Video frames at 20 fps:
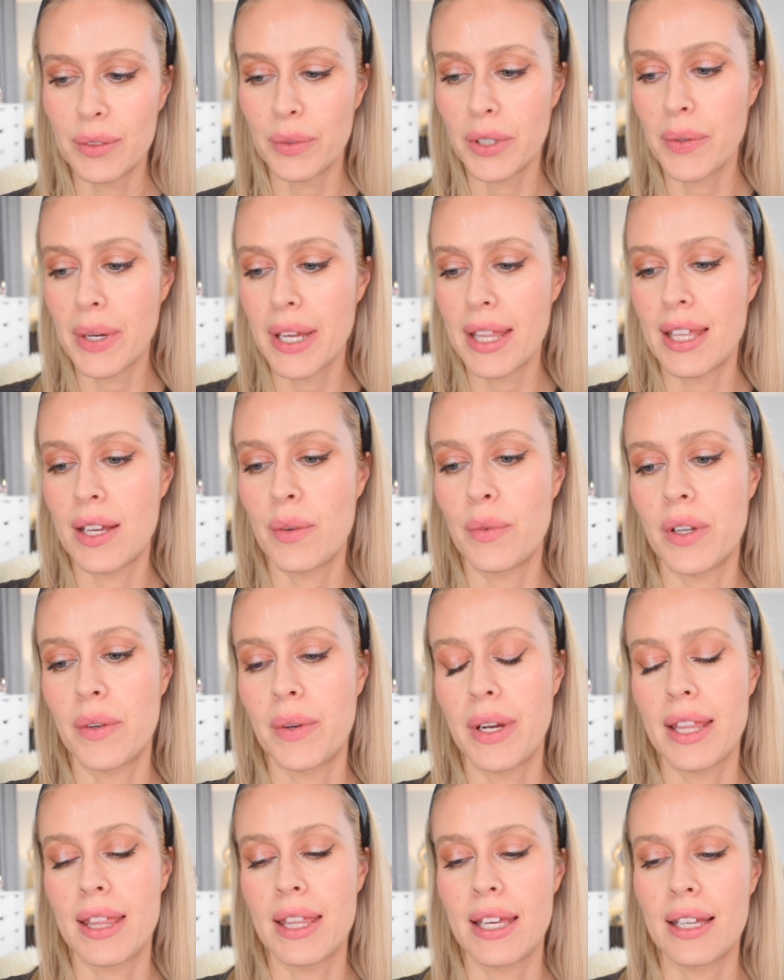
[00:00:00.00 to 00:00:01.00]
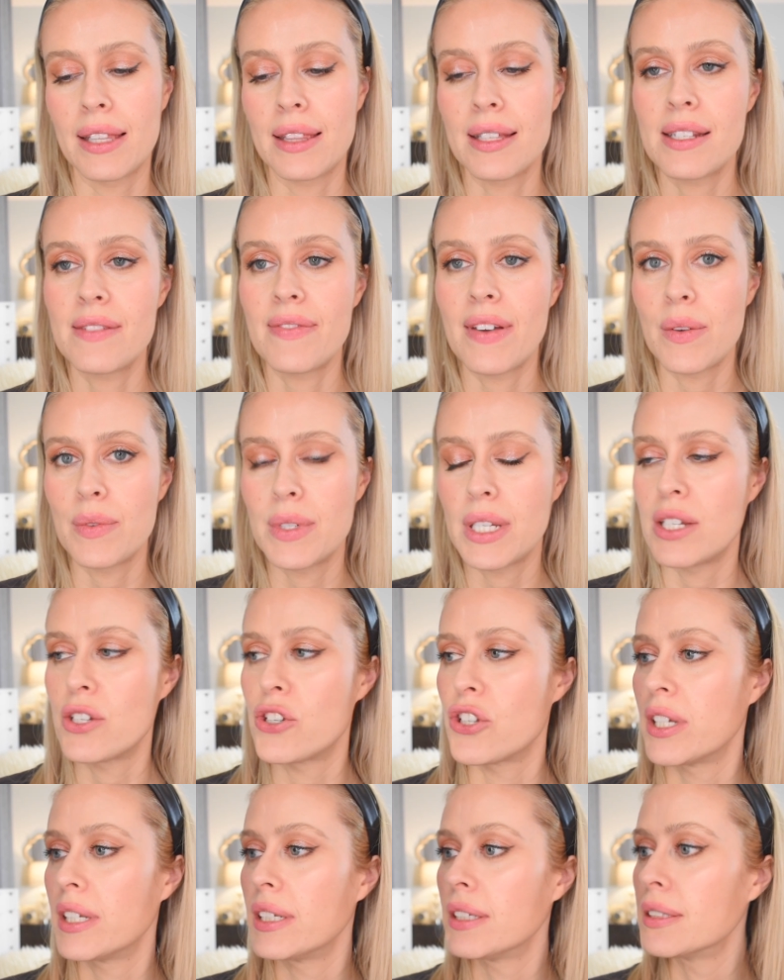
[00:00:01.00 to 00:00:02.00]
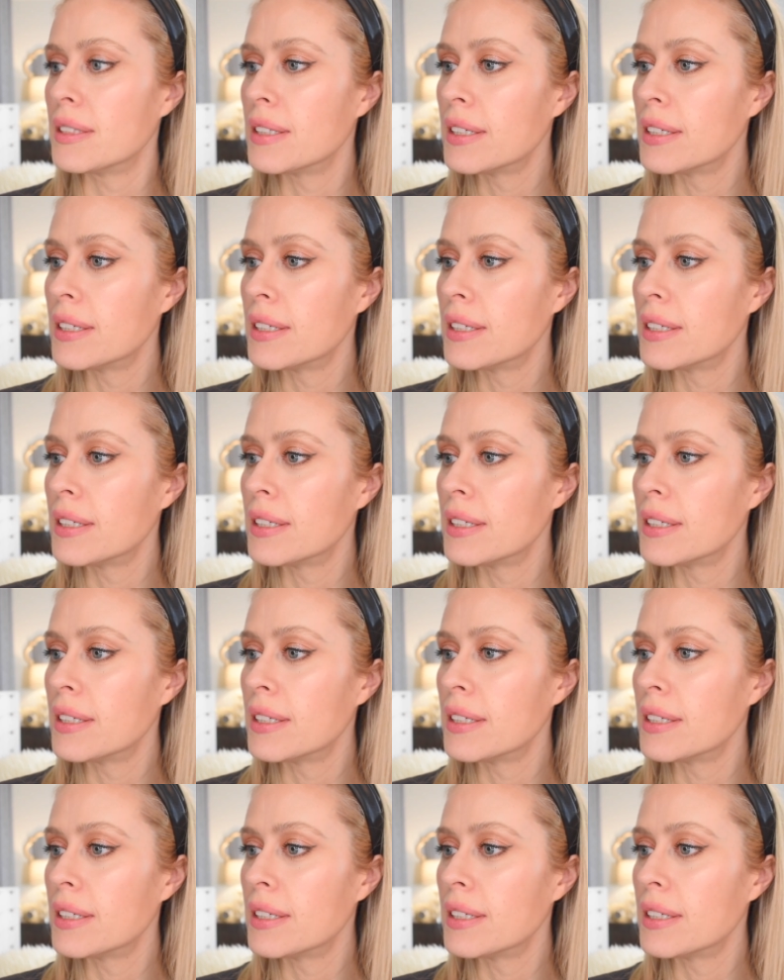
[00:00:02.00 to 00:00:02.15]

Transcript: What do I think? This foundation,